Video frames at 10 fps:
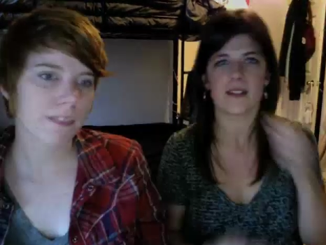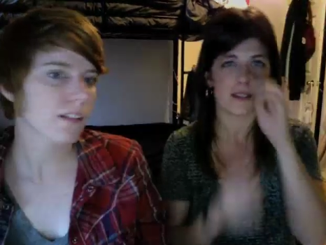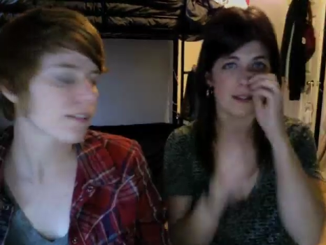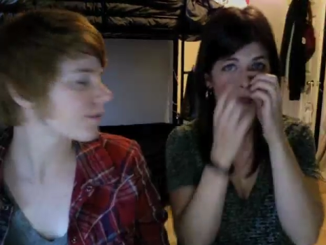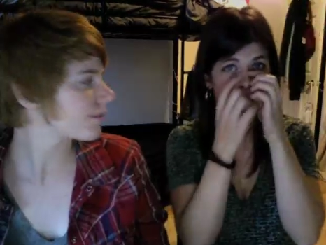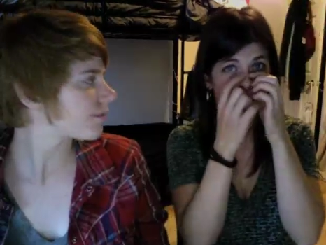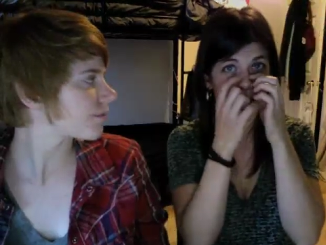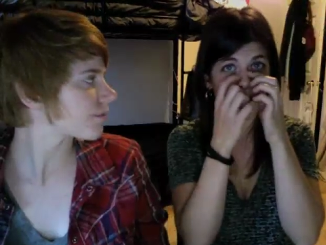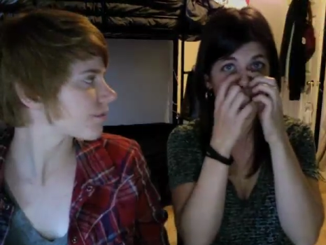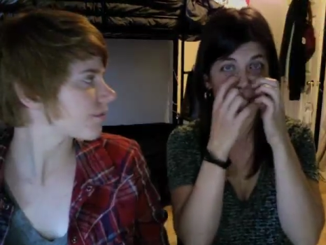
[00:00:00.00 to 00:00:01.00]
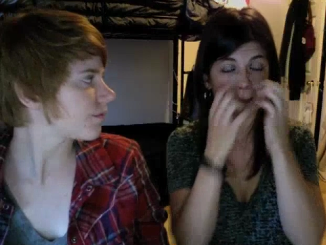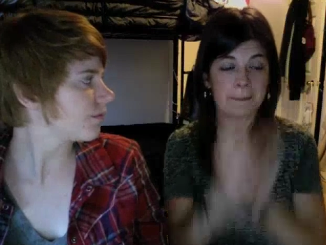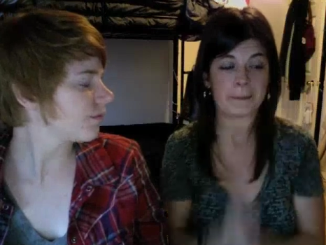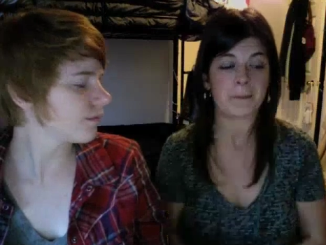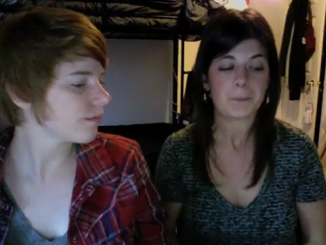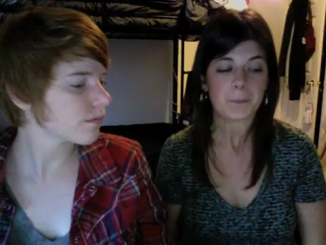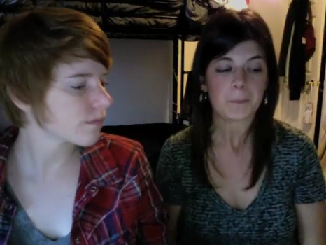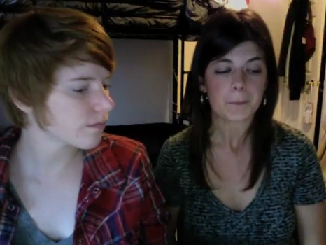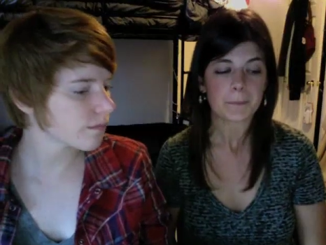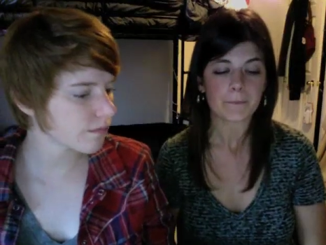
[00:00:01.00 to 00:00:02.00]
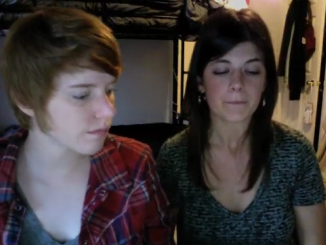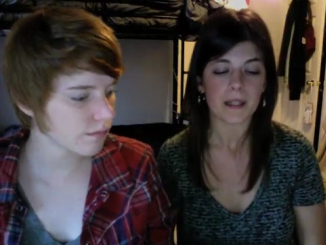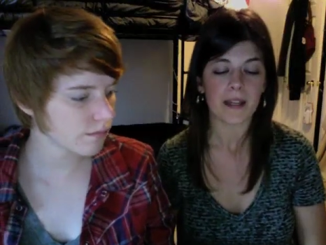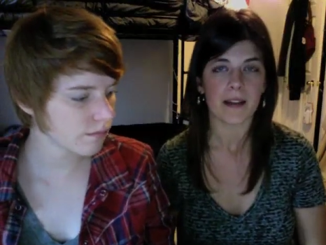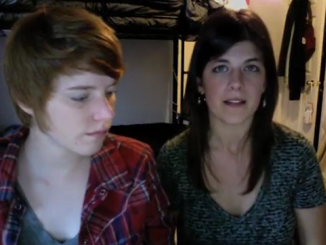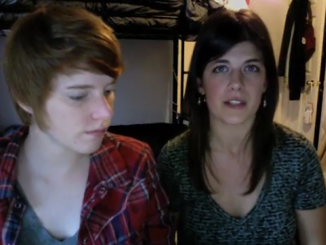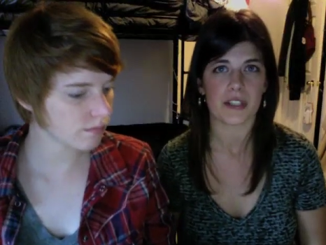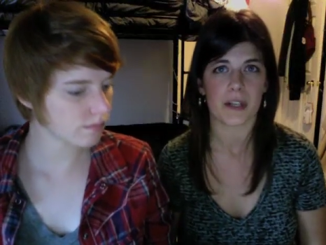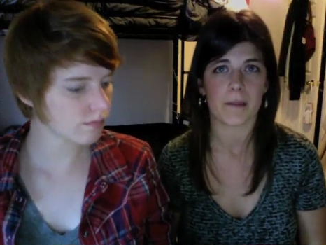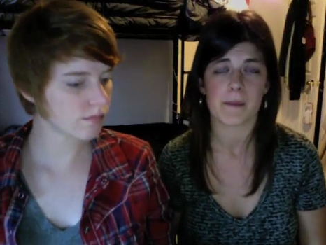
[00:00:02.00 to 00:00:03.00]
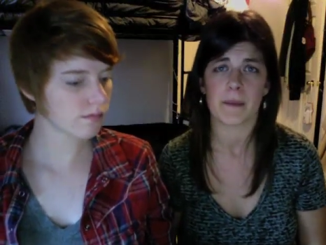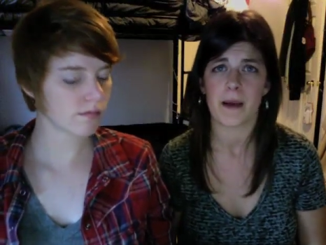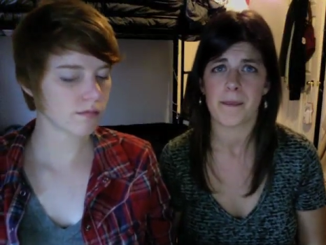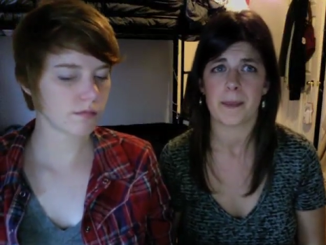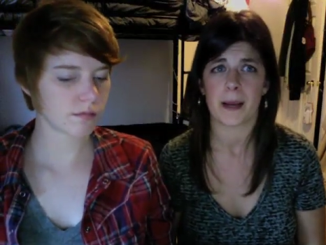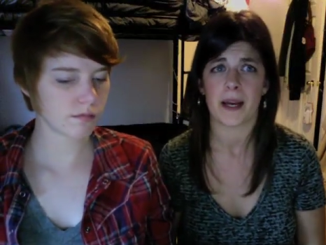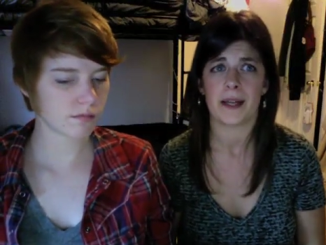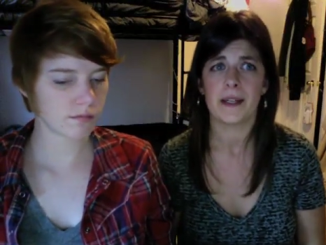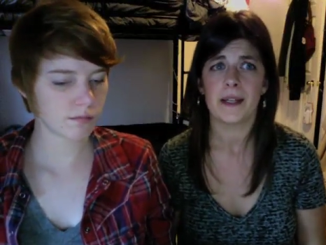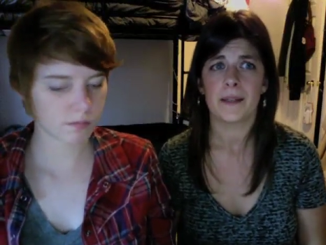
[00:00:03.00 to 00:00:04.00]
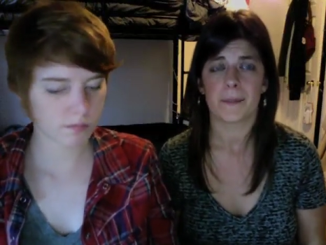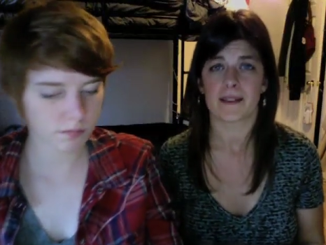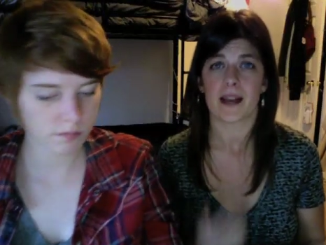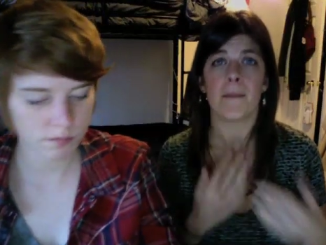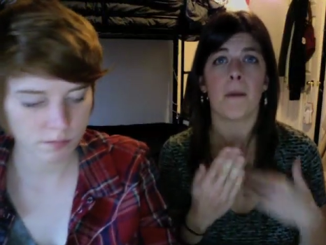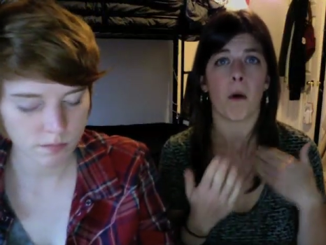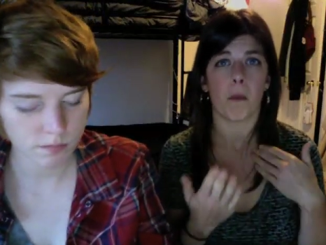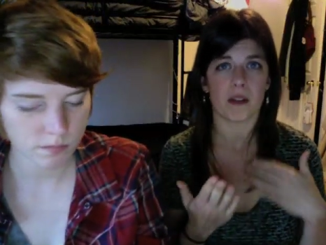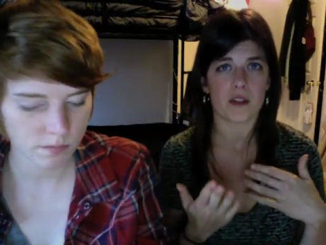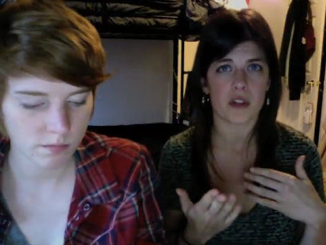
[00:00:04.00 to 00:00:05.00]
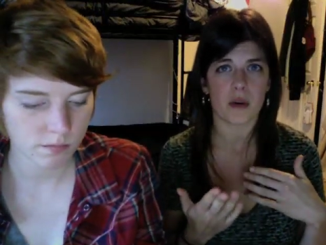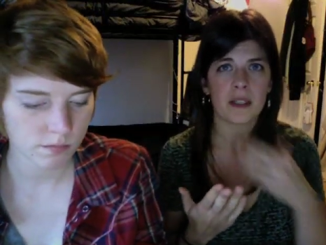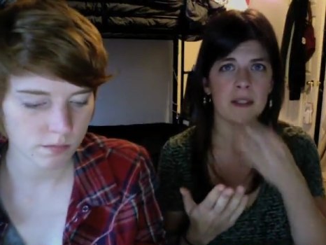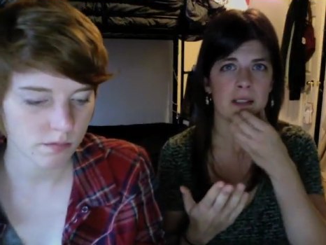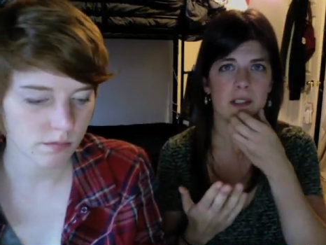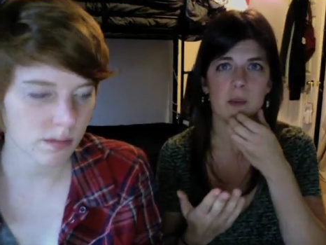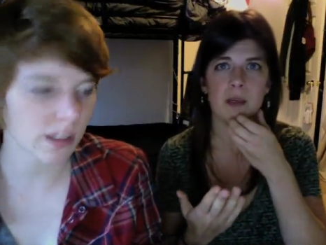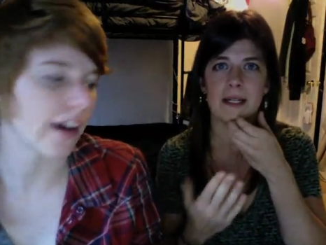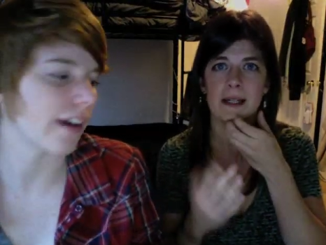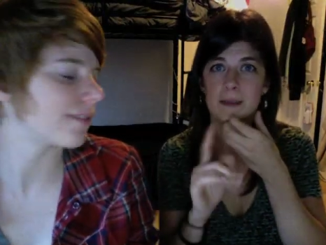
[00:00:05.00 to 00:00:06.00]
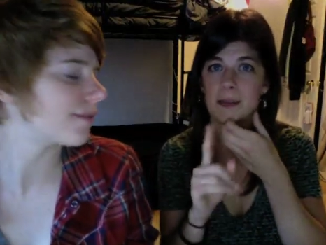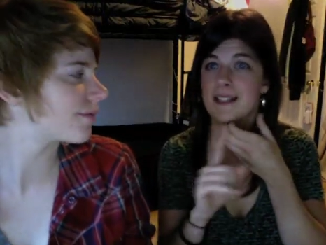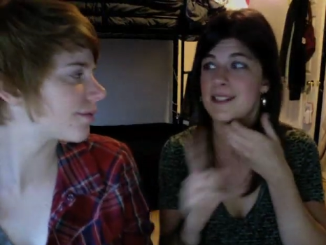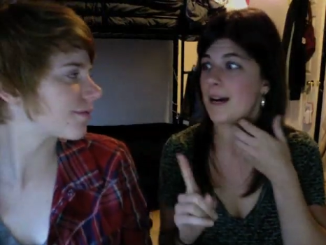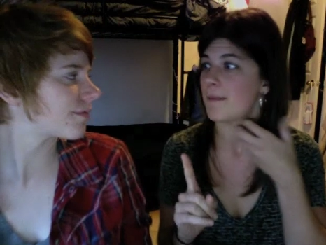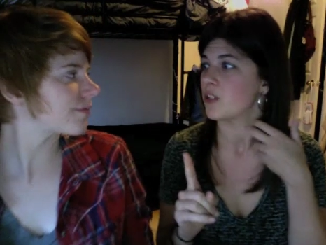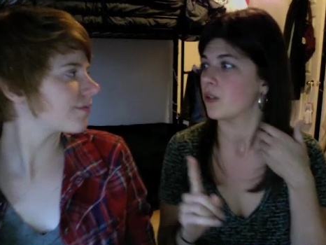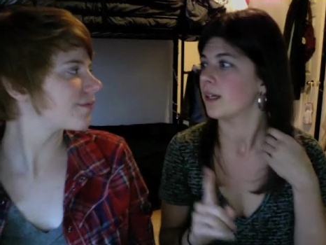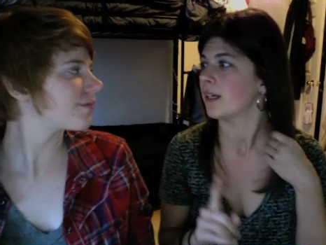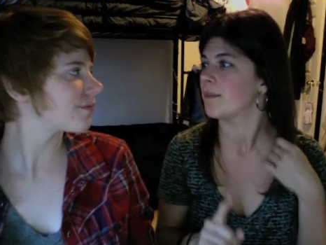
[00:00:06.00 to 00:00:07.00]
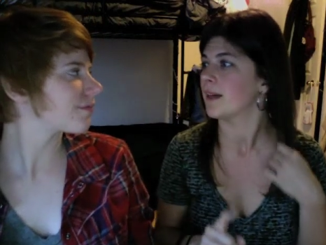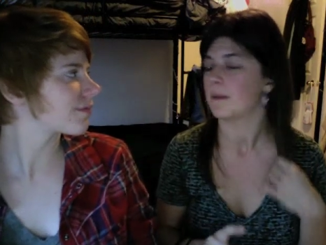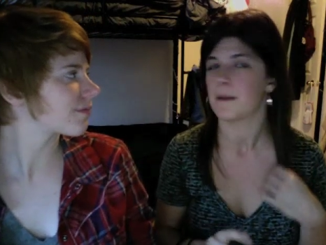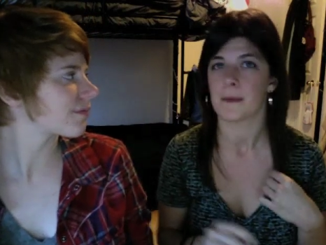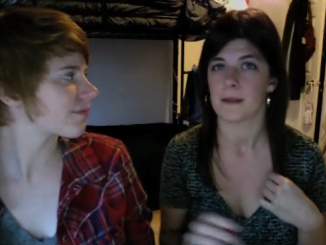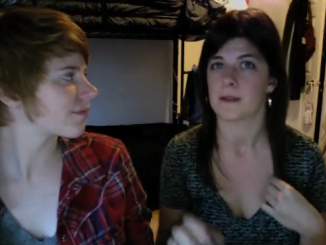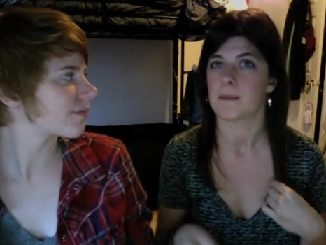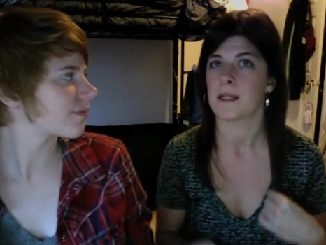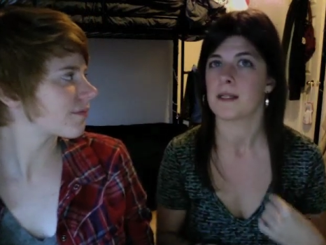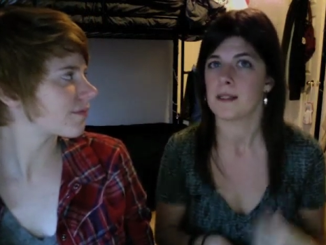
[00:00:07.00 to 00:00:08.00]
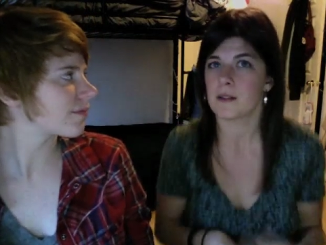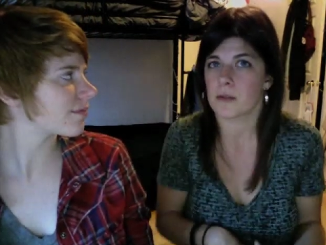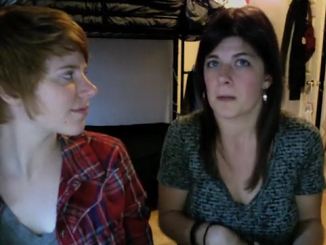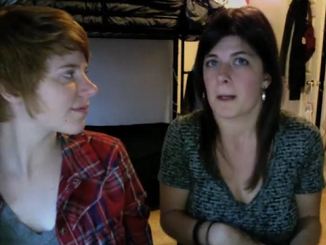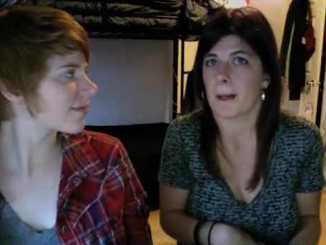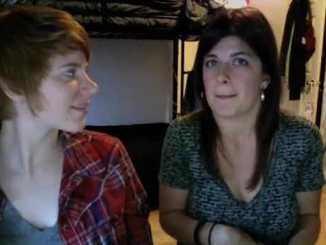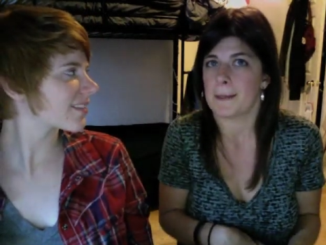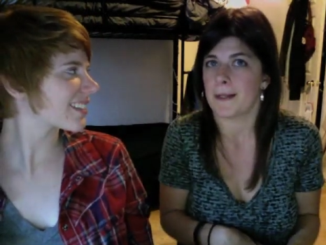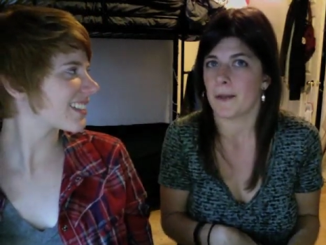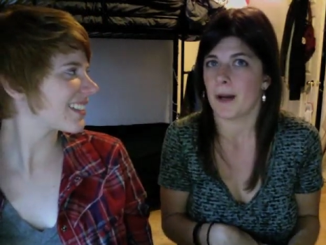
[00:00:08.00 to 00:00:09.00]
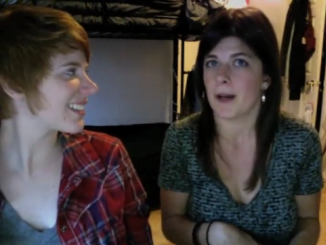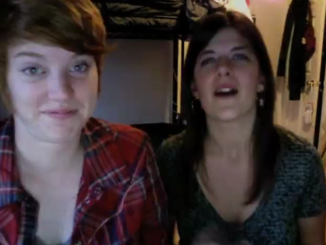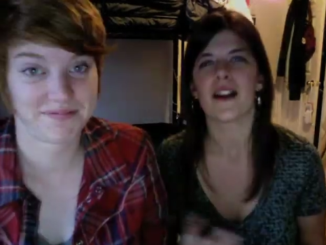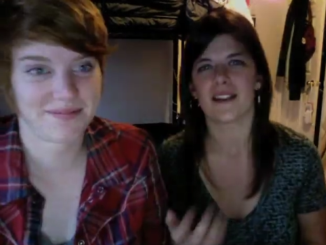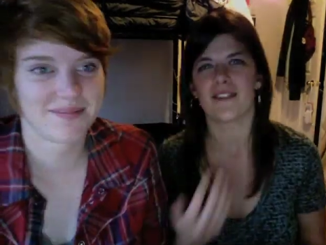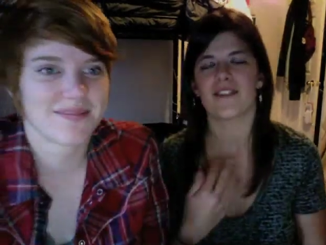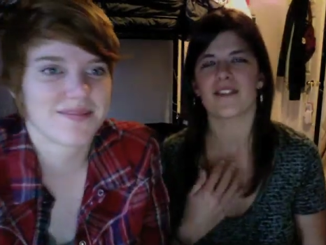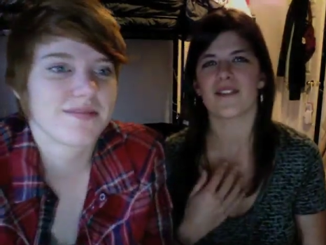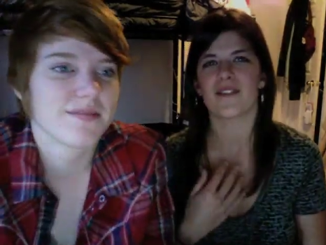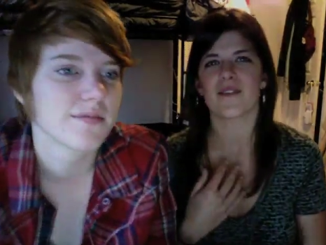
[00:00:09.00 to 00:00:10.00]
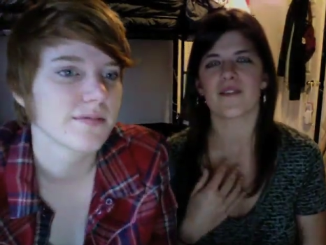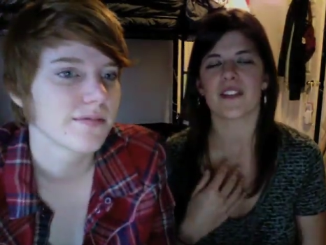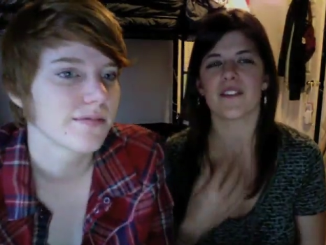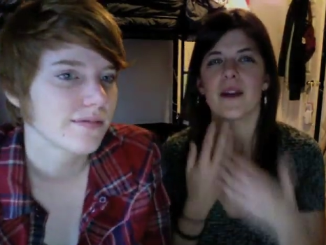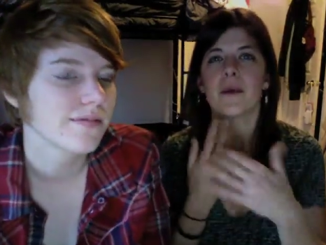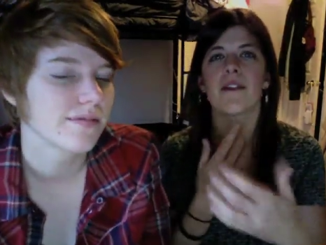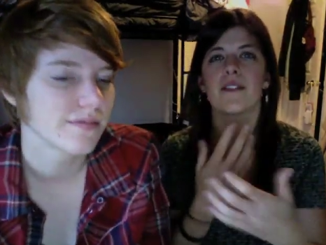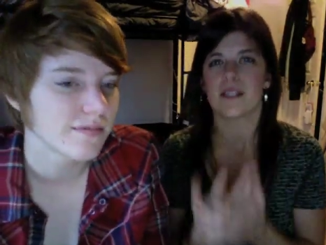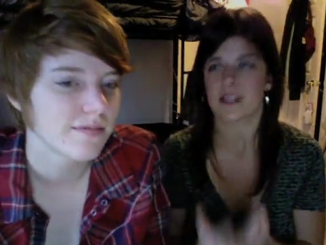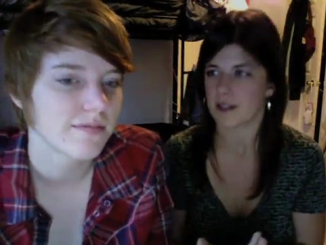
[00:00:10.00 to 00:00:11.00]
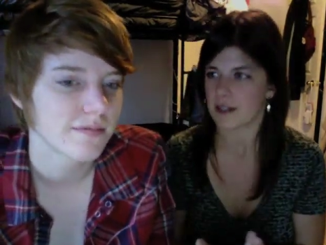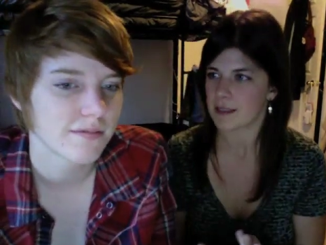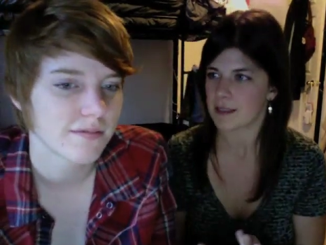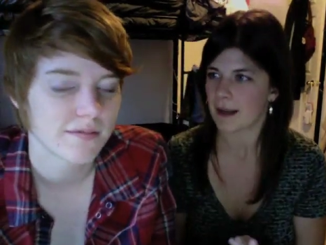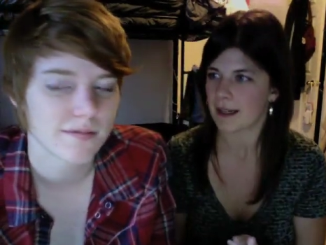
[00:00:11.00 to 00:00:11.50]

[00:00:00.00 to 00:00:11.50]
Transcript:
Speaker 1: Sometimes I um I like to shut people up by because I'm always joking. So when yeah. I when I stop joking, it makes people's penises shrink up into their bodies. If if I were ever serious about an